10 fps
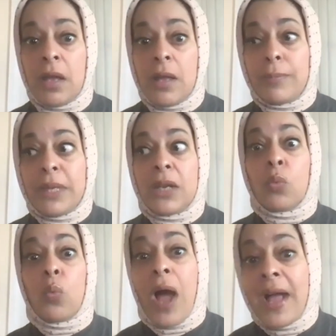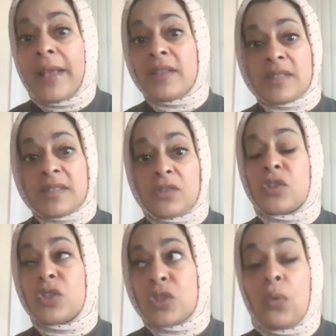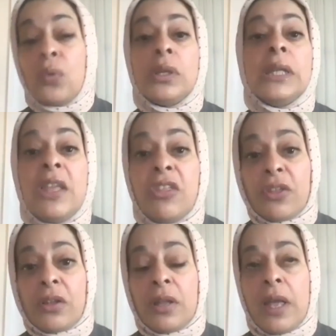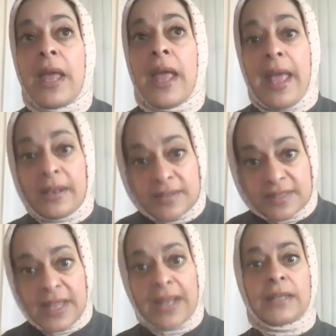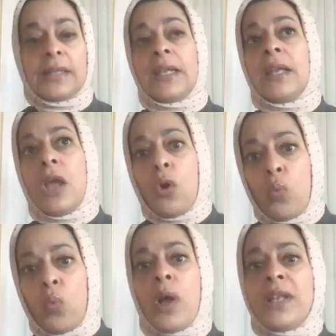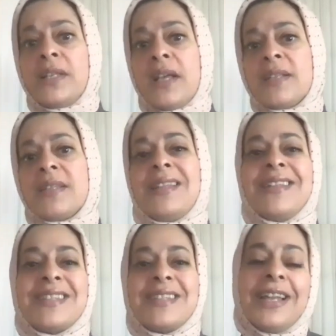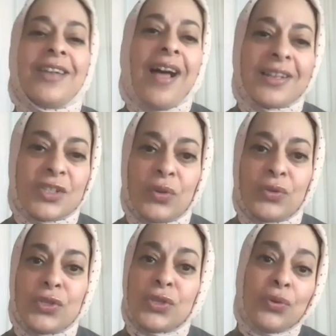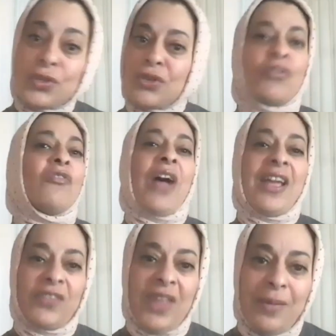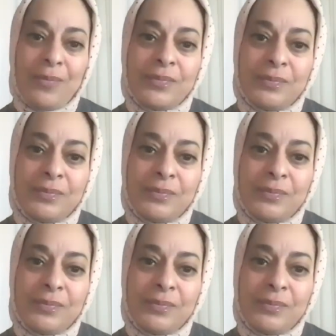Meaning, why is it so lethal? And secondly, what does this naloxone do to revive them?